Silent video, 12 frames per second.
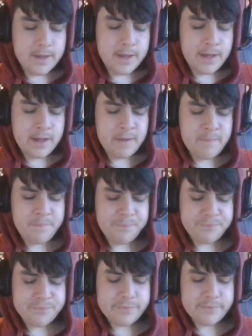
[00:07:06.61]
Um,
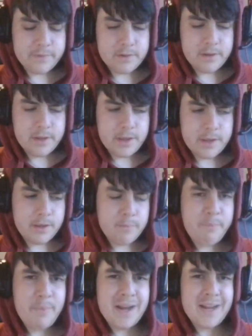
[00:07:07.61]

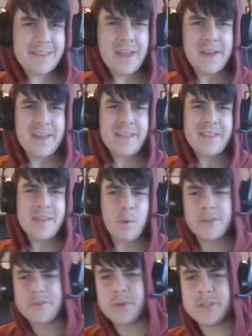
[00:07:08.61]
but they they
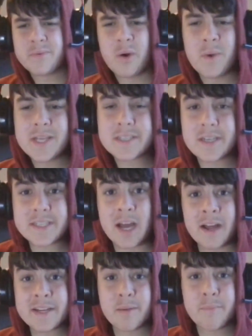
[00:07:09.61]
won't do as well. West Coast
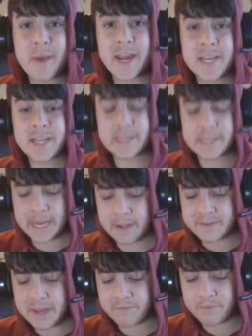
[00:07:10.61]
are competing. They are
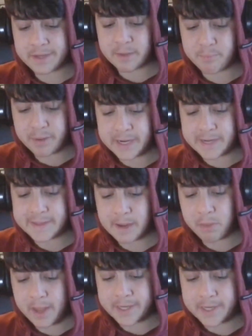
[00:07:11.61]
definitely competing. They're
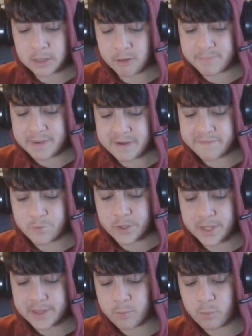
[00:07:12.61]
playing a lot better footy
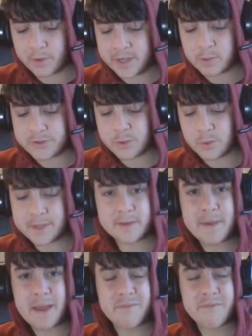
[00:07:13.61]
than what they were doing
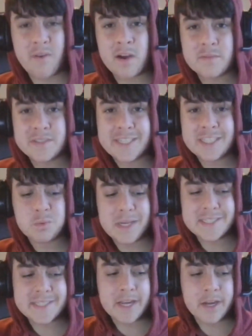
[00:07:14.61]
about five or six
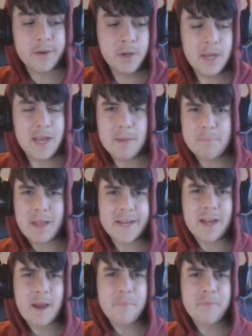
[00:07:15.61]
weeks ago.
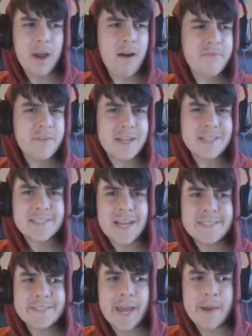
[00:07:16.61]
Playing ups after that
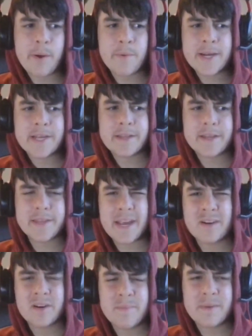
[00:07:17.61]
Saints game, I reckon they
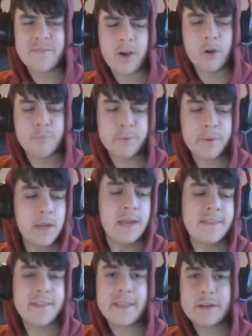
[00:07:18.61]
got a bit of hope
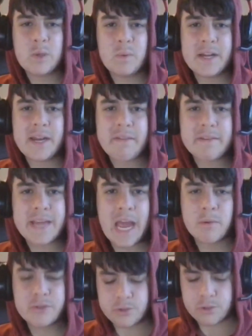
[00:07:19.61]
that they could win another
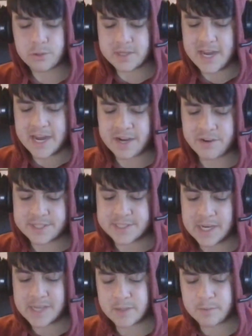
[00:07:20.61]
game or two to end this
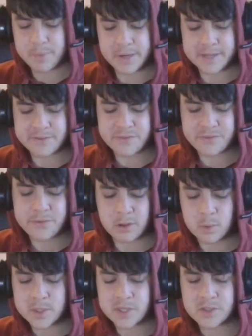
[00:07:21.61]
season, but it's not
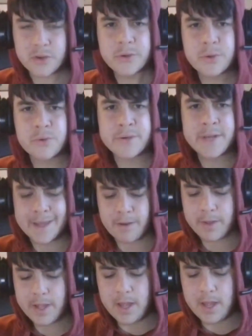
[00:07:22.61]
looking too good now.
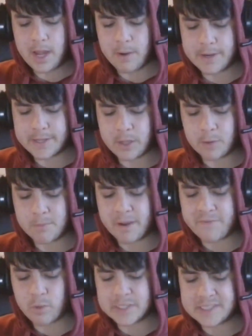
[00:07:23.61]
I reckon they'll win by
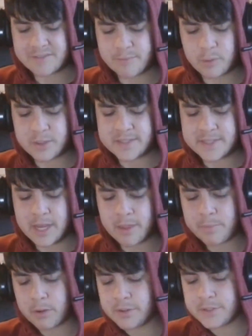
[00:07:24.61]
47 points now, the
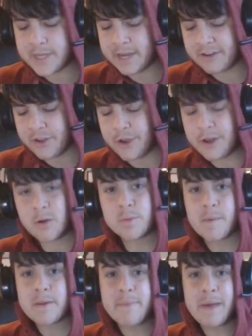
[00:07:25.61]
Blues, and Curnow will
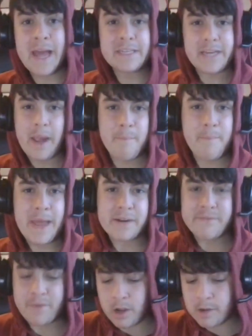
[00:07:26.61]
probably bag a bag
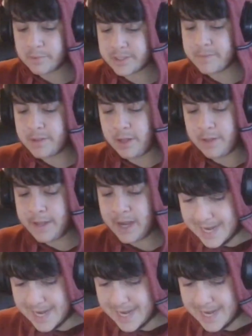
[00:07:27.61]
of five or something like that.